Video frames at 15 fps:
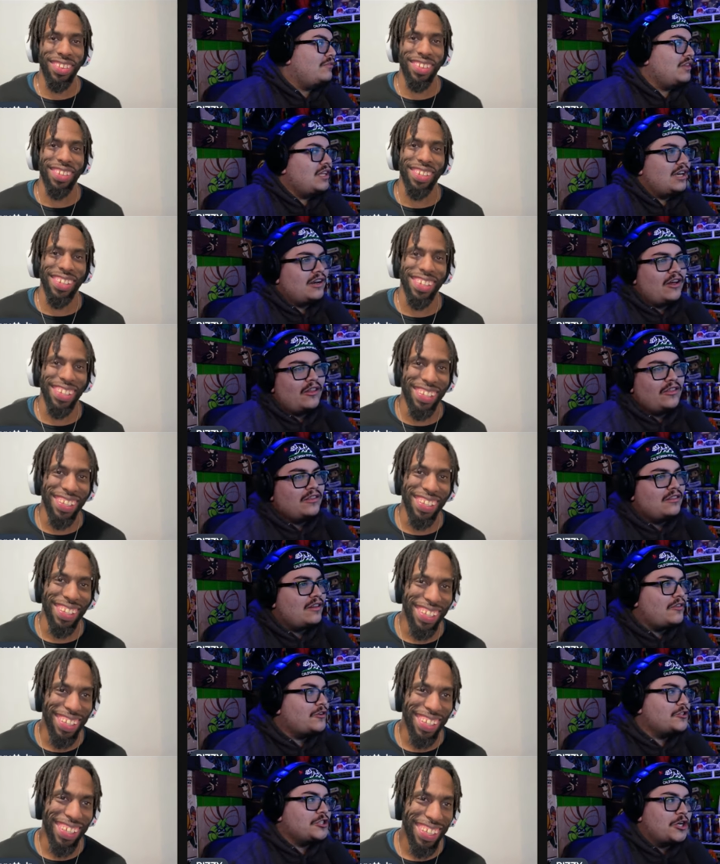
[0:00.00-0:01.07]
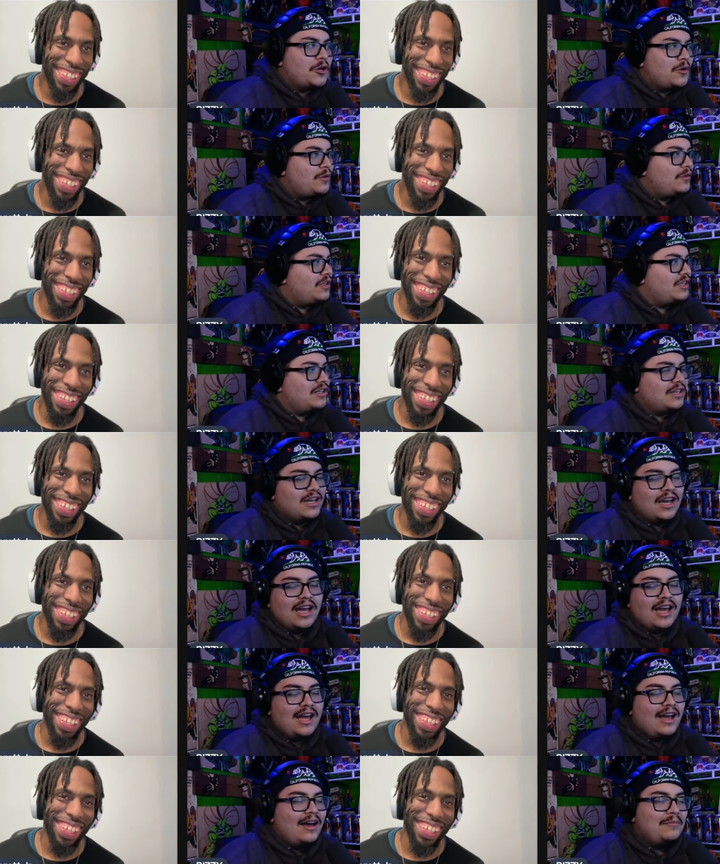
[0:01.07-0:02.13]
Speaker 1: seen in all these other shows. And
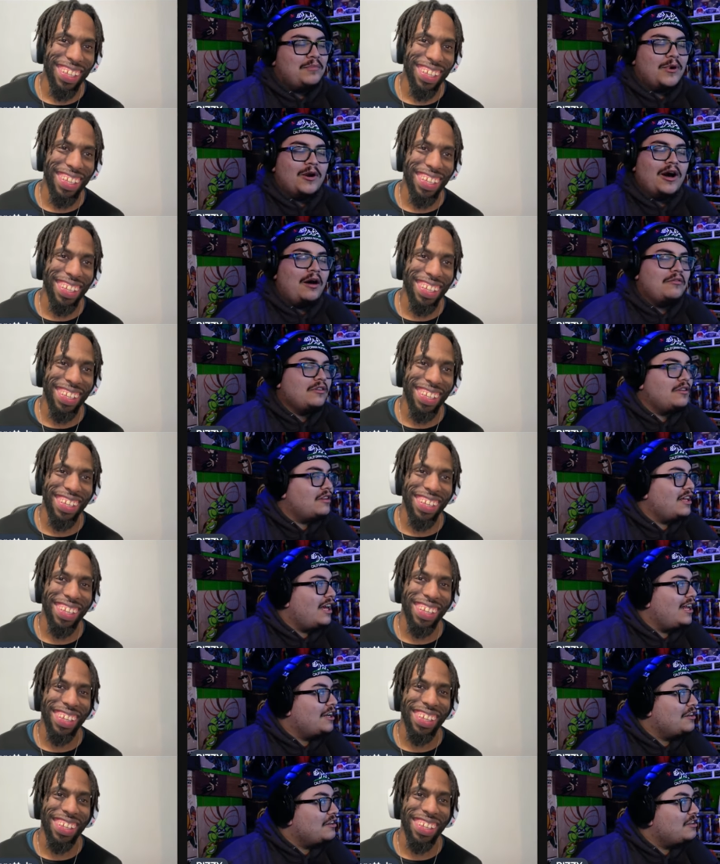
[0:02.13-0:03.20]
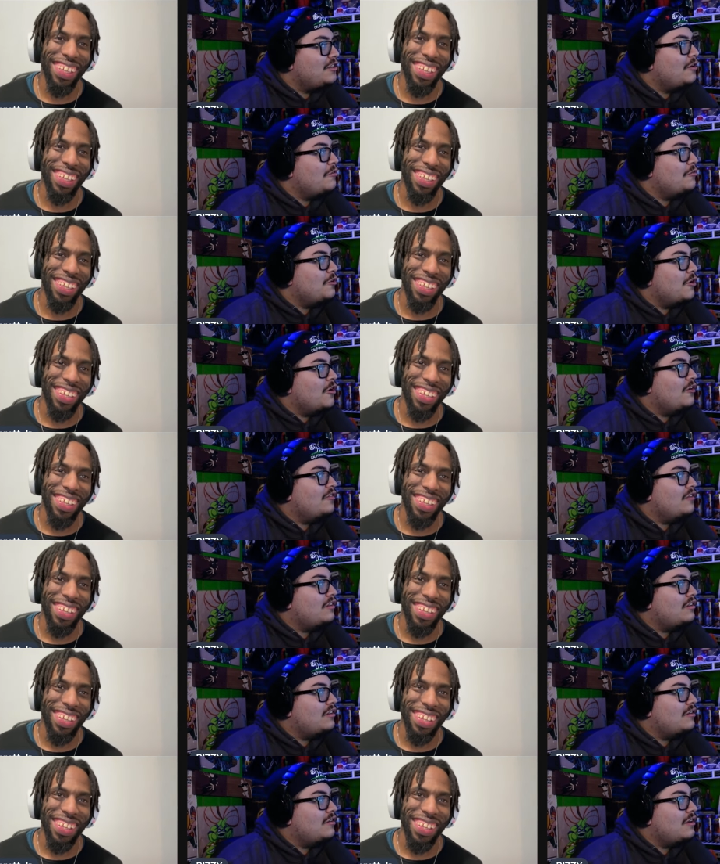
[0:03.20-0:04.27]
bro, I was getting so nervous,
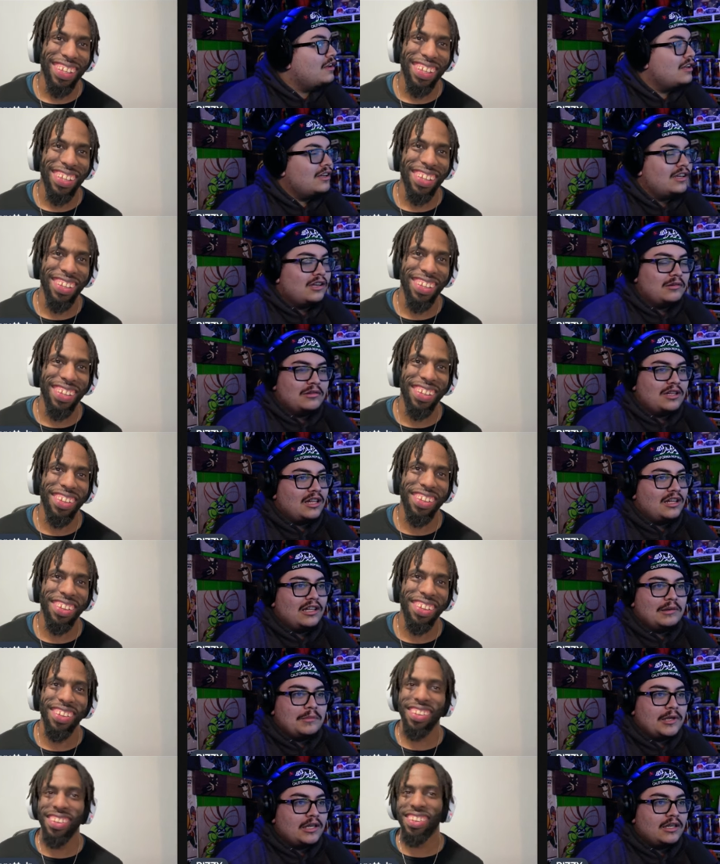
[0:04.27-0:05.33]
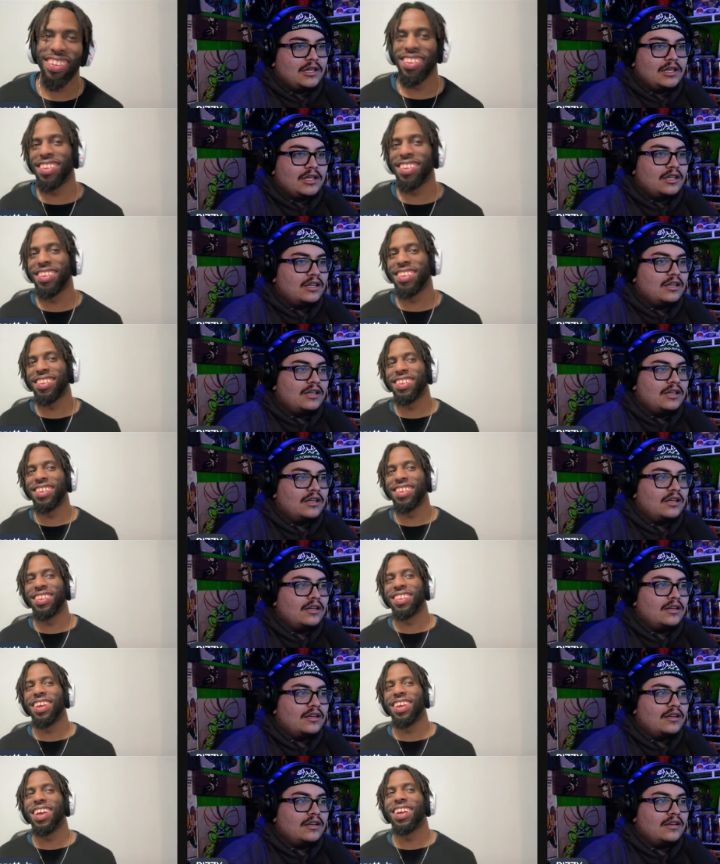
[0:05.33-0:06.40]
dude. It was killing me.
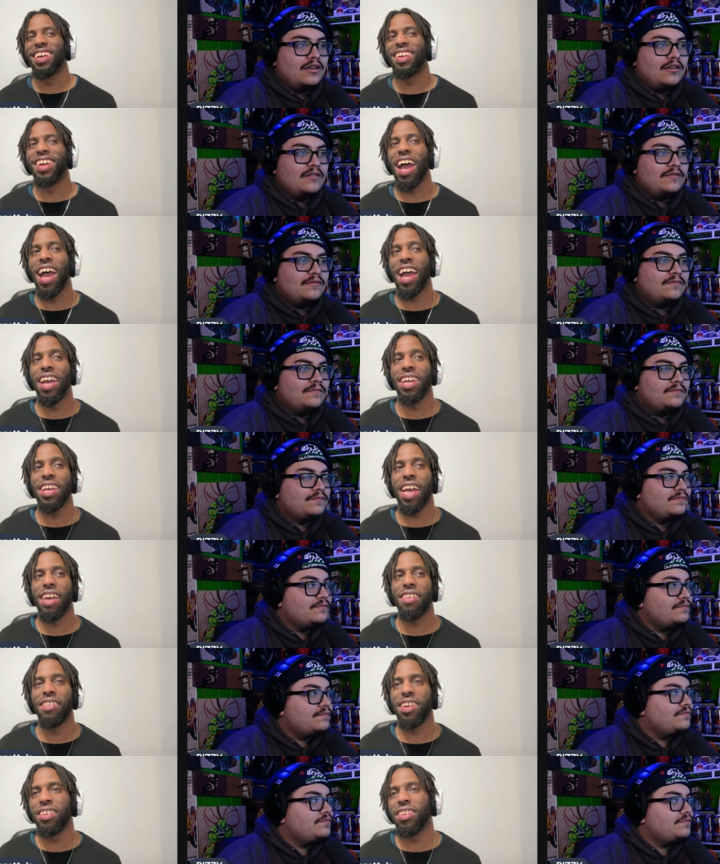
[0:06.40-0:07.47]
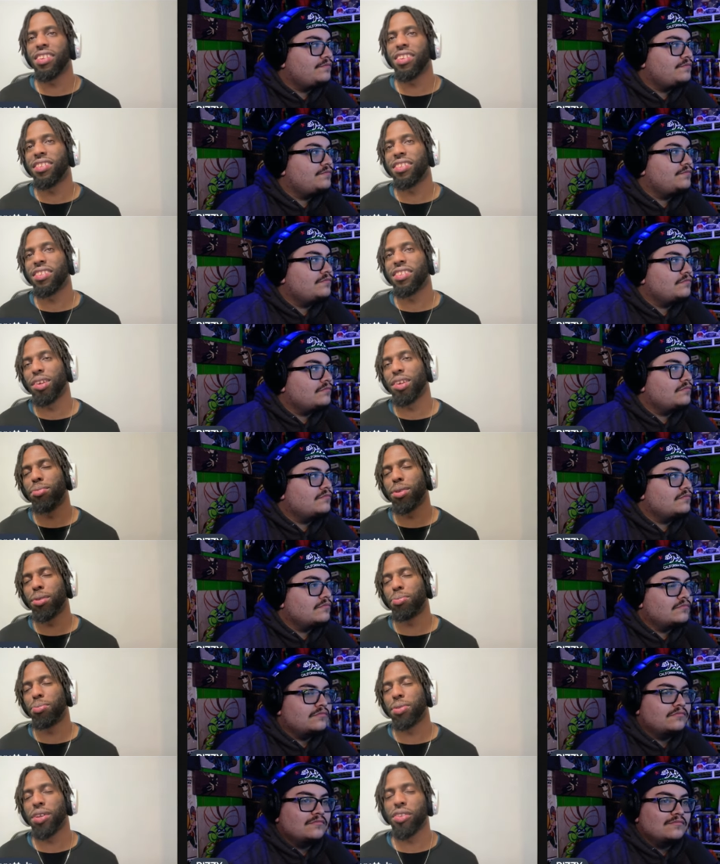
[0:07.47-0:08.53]
Speaker 2: Yeah, I I rate this a B plus
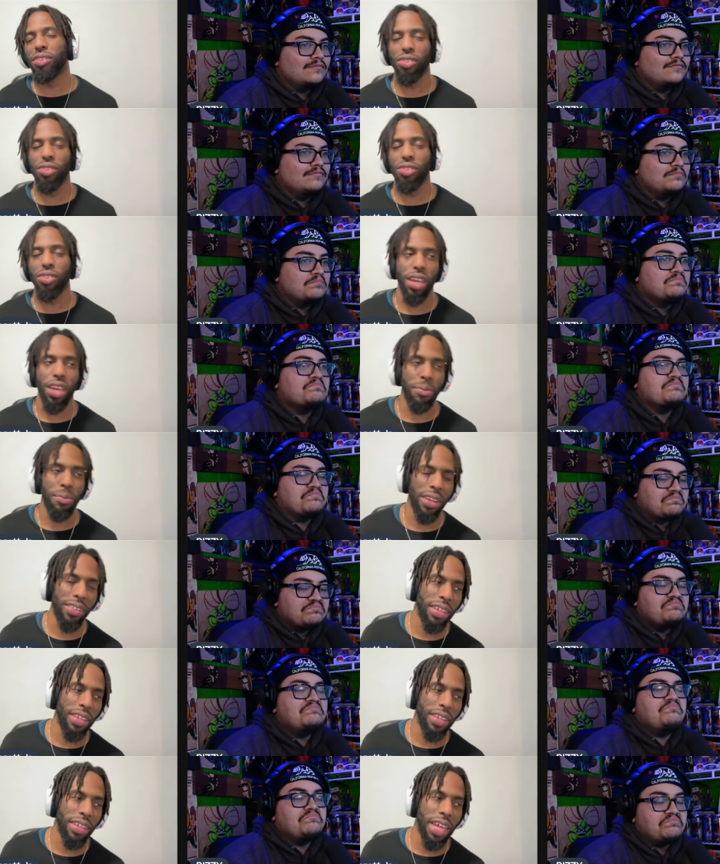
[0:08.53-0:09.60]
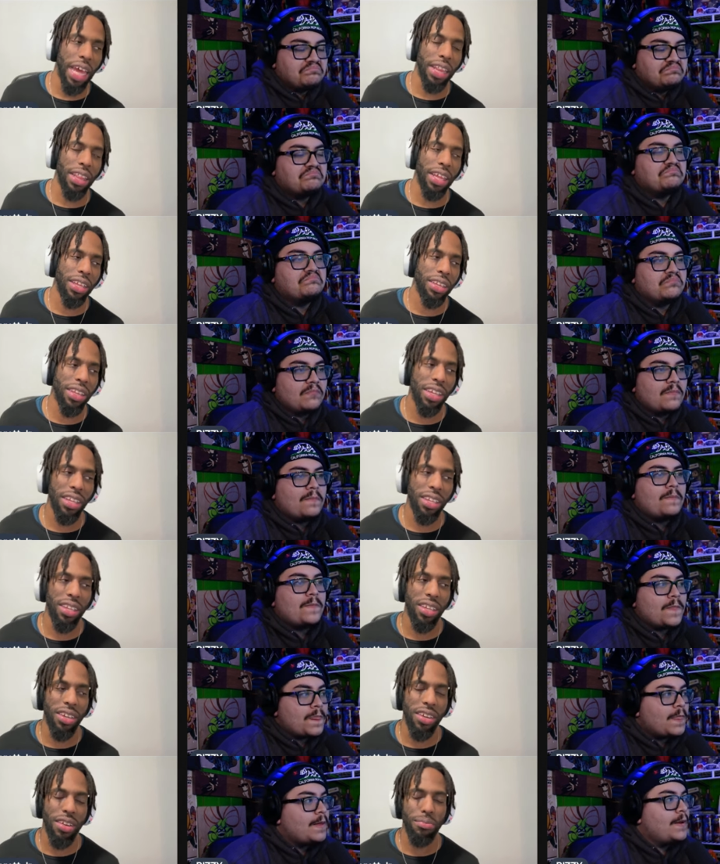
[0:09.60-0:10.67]
to A minus. I think that they're
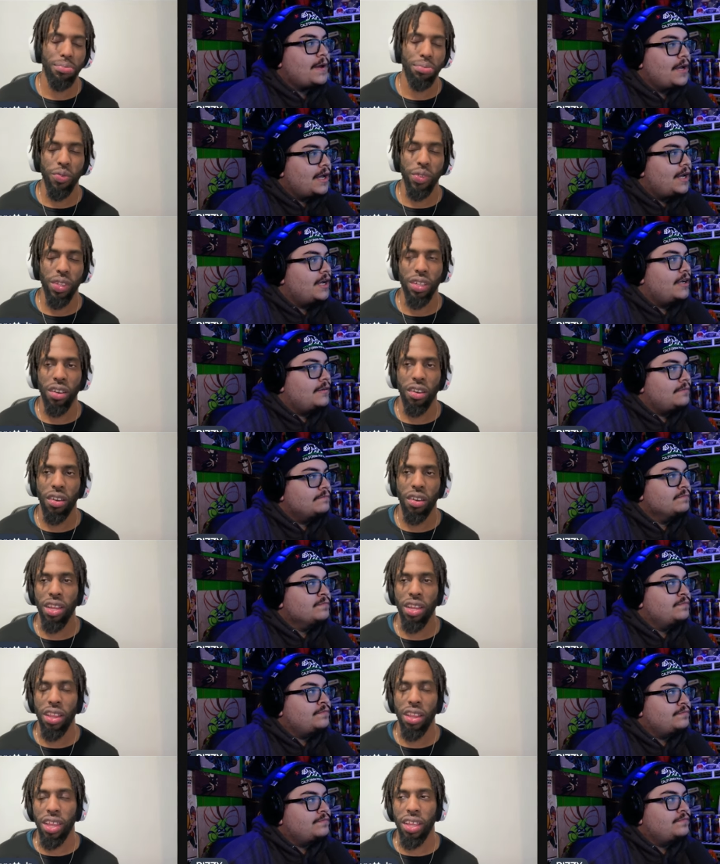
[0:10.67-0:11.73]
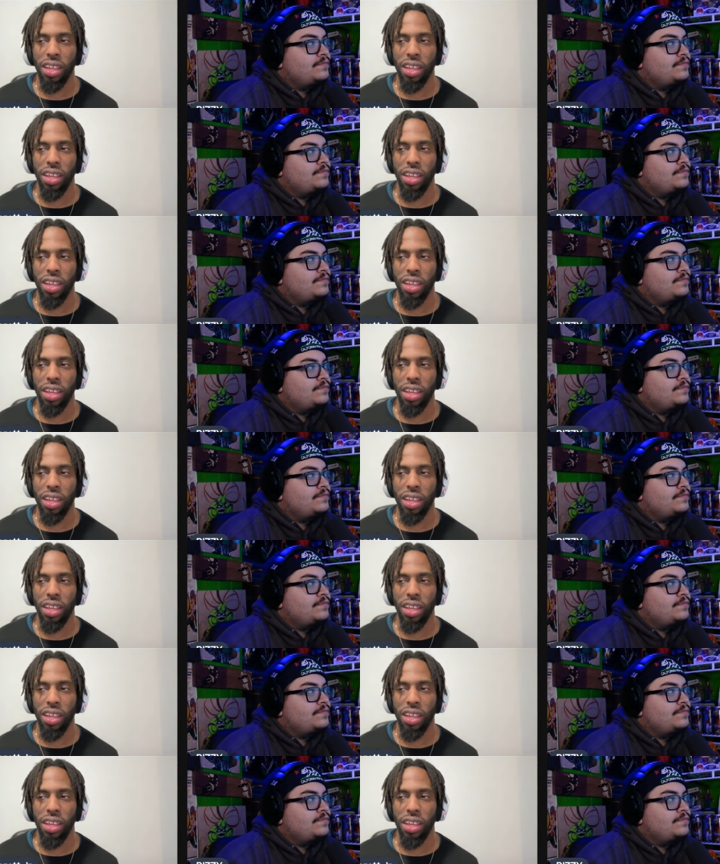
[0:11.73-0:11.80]
improving on the things